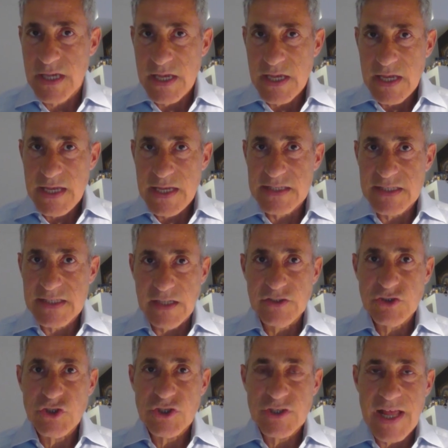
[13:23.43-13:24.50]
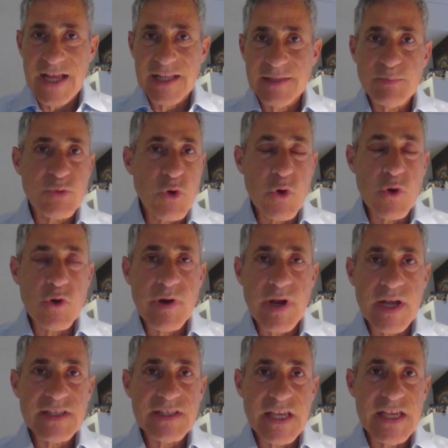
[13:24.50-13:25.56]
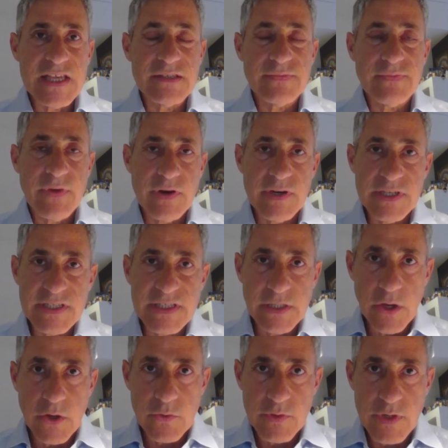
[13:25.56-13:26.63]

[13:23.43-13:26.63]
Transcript: is such that progress is very slow.